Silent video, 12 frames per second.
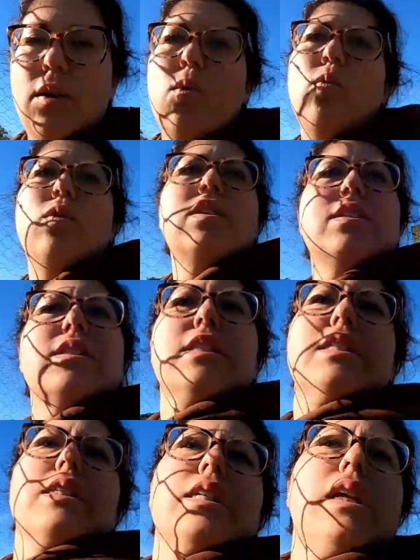Oh,
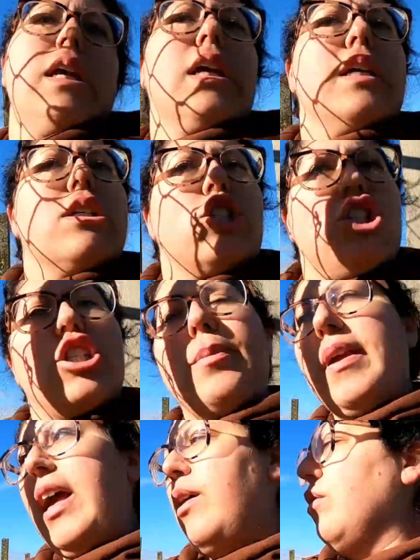
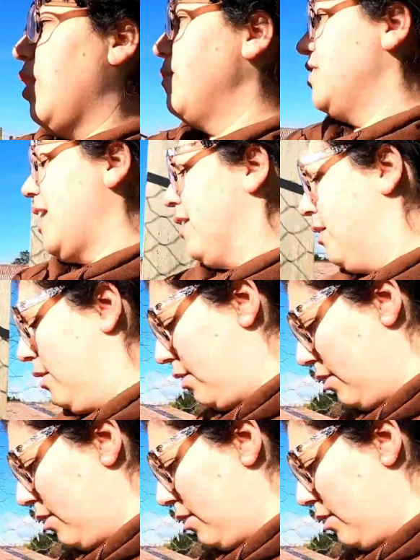shimmy out. Come on, Ted.